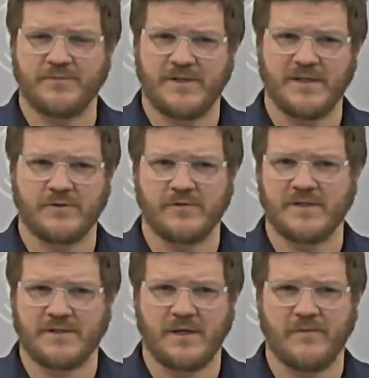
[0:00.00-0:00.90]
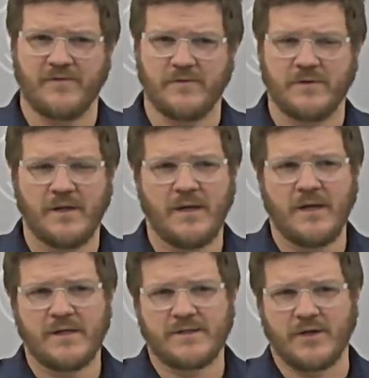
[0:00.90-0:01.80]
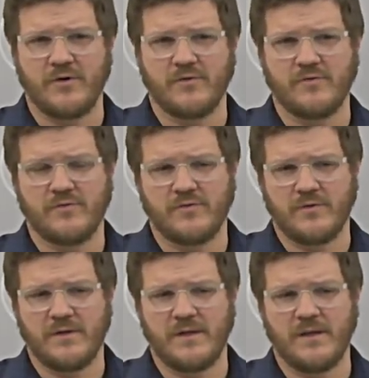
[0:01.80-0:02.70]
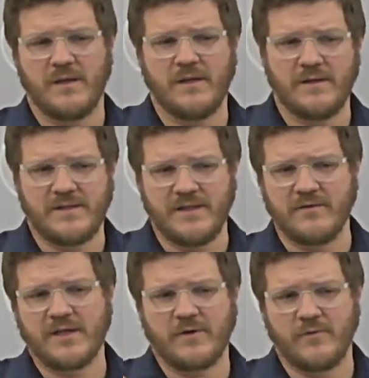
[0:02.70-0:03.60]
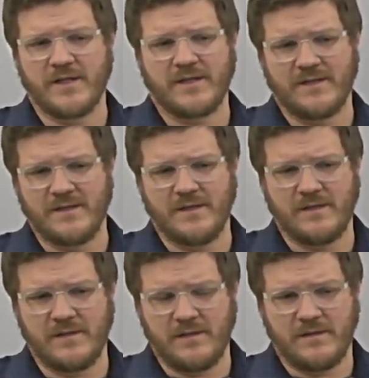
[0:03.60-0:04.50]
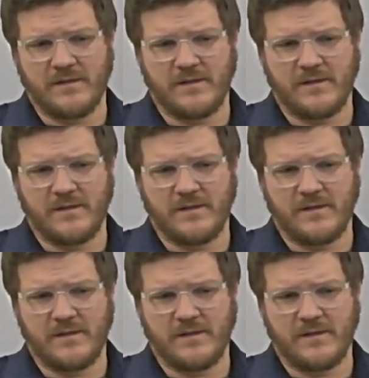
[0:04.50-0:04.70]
potential discomfort. So dealing with the